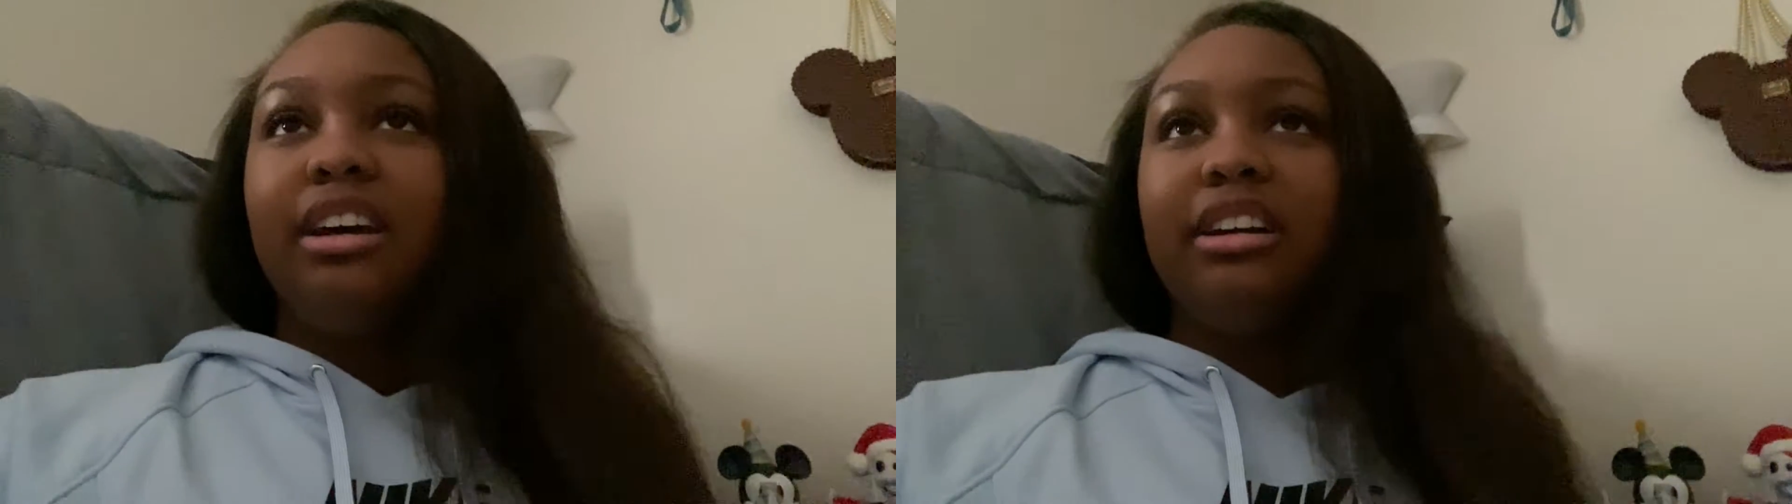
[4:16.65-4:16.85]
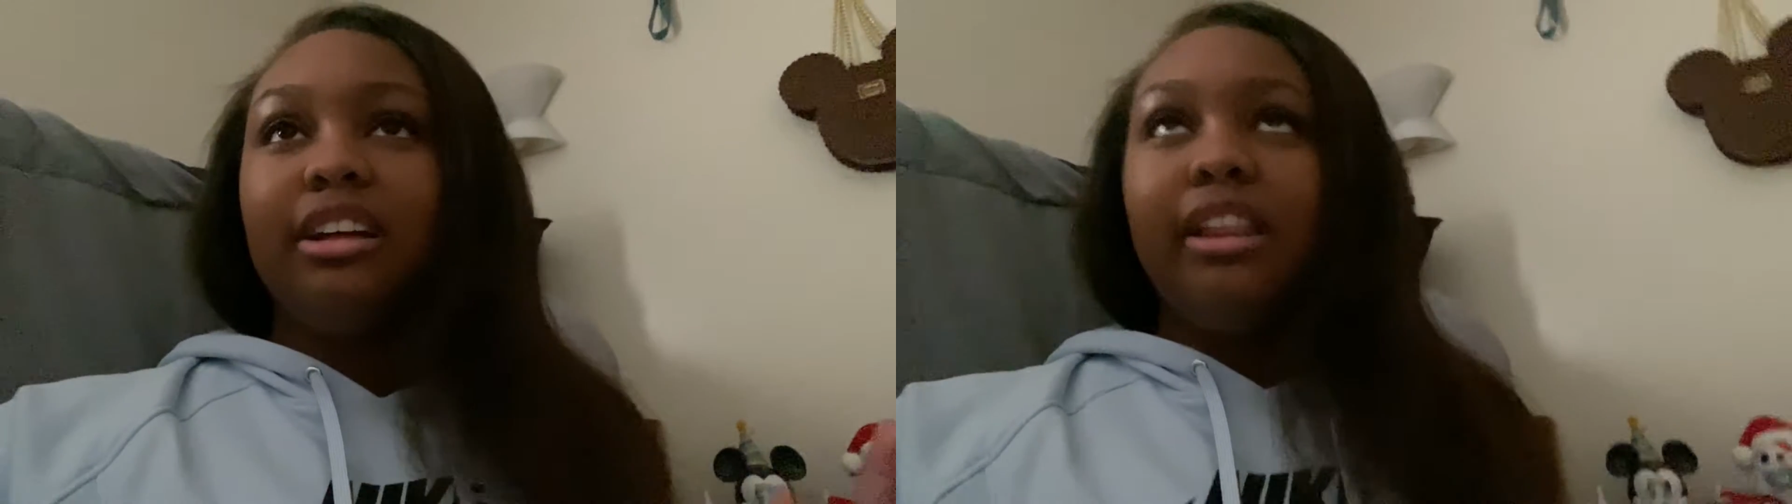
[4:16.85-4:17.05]

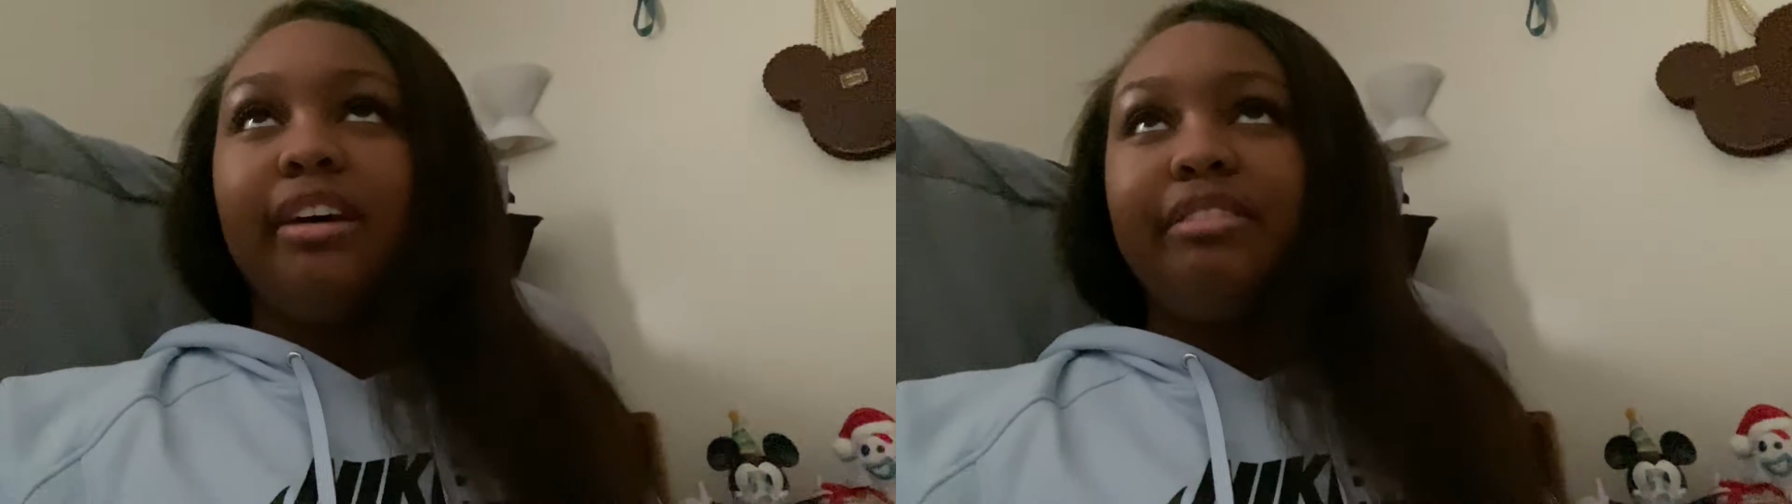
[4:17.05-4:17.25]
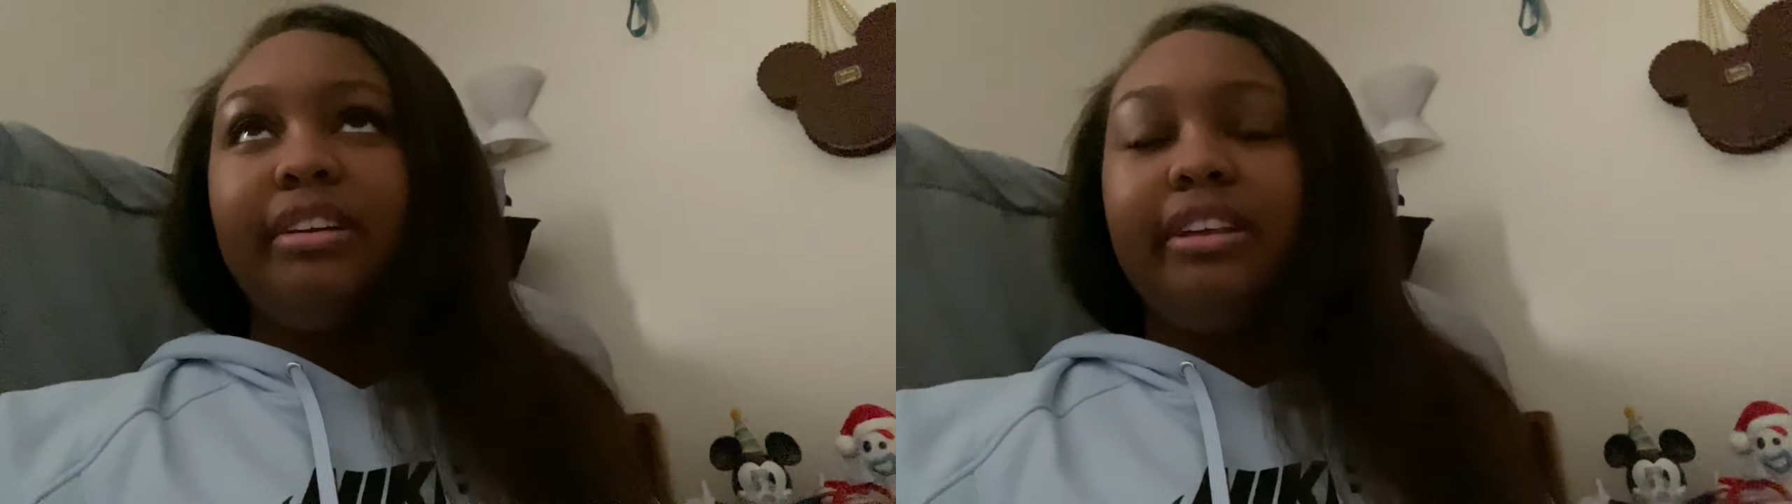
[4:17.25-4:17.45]
an
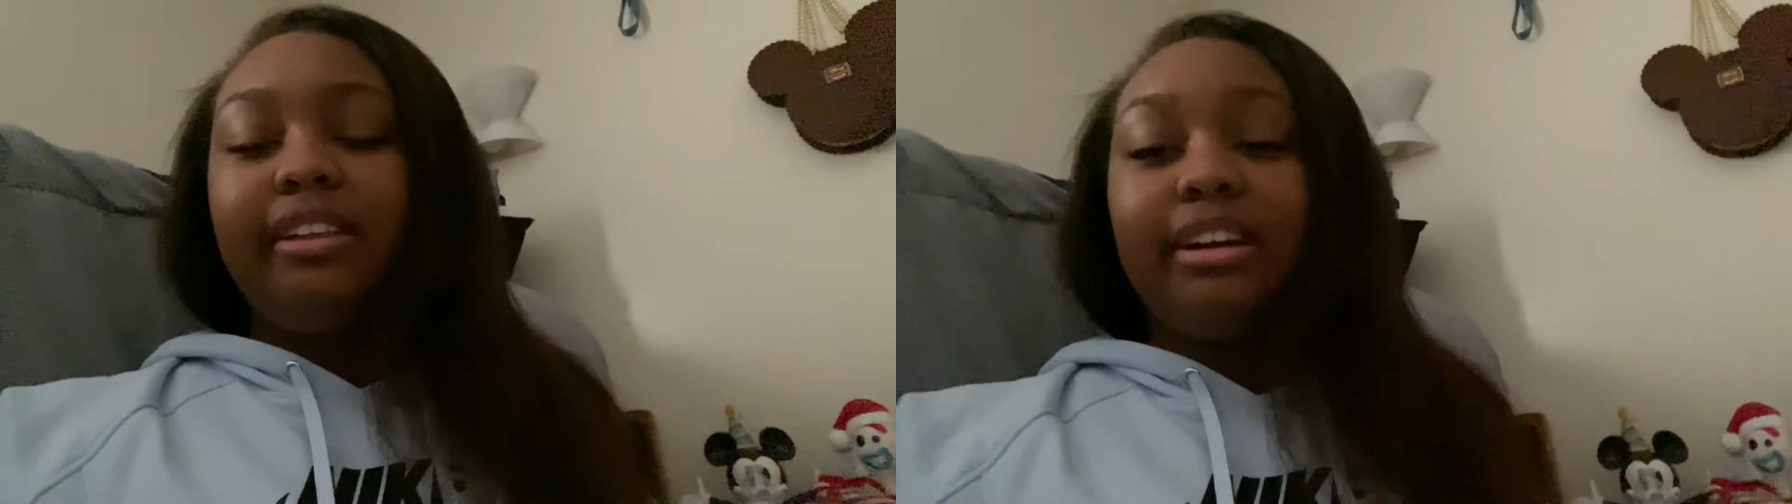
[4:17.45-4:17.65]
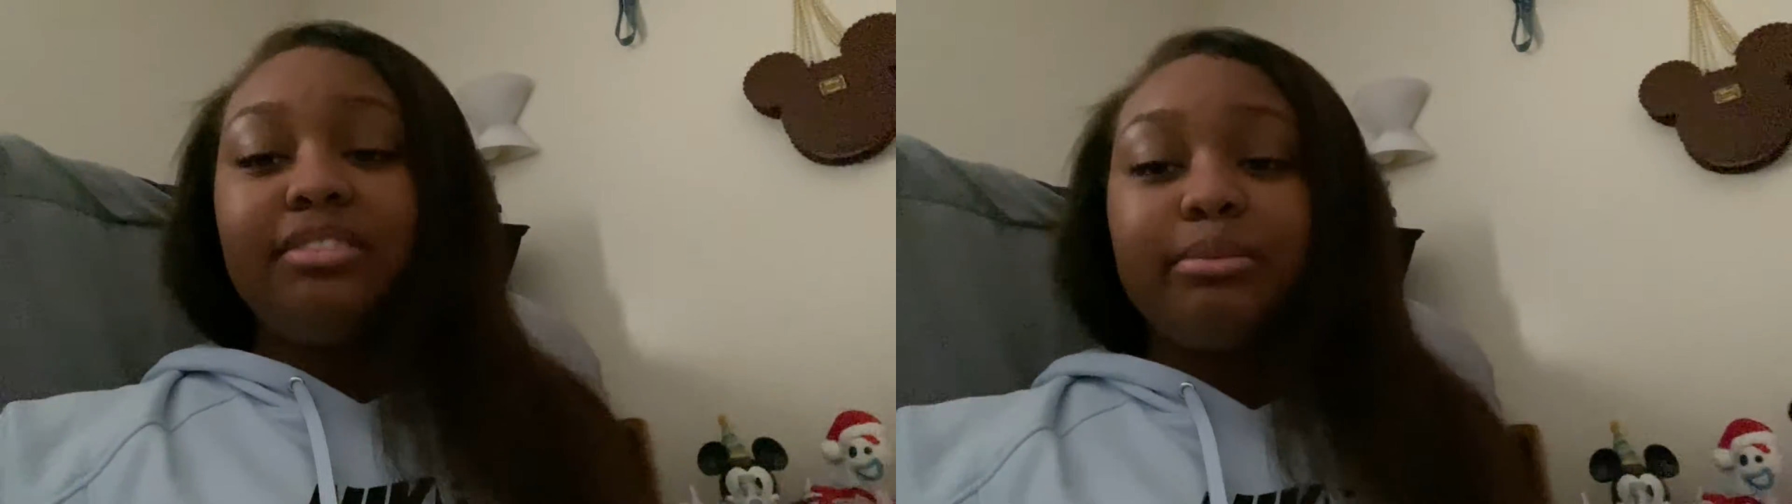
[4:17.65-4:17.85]
11, and then I have a